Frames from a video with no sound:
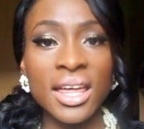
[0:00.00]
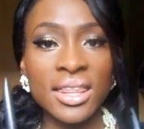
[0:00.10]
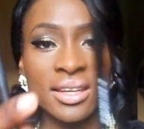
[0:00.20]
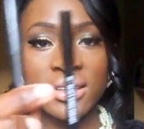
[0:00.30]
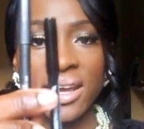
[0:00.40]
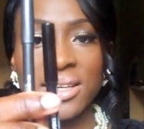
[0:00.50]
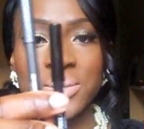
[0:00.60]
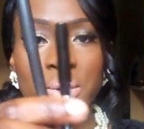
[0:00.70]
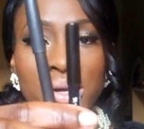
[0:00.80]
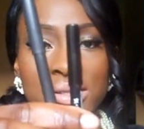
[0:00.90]
The NYX
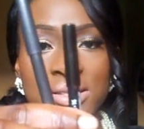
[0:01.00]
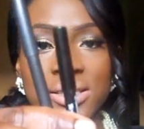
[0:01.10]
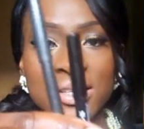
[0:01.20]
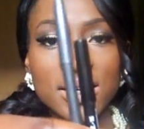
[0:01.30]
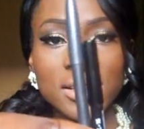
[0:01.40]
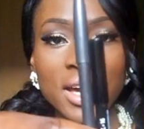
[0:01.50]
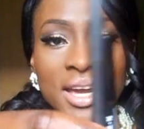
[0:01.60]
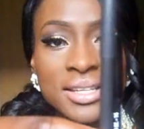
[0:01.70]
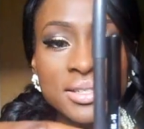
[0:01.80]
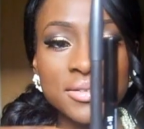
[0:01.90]
ones are
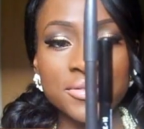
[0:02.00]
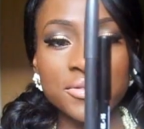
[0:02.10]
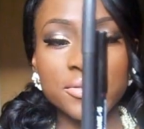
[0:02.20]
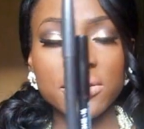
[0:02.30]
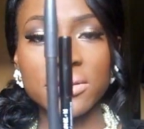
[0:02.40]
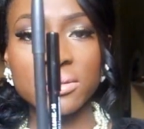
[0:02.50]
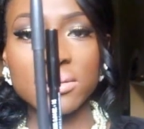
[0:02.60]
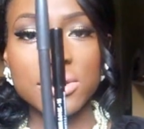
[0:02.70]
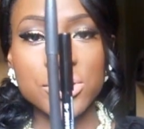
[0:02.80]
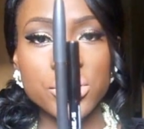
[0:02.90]
kind of
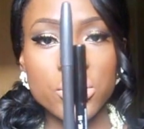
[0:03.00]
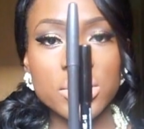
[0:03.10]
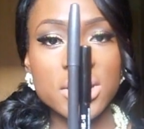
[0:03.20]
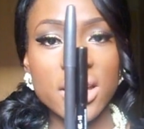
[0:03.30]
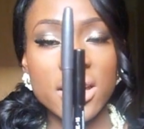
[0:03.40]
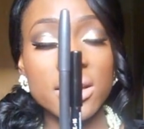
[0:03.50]
shorter,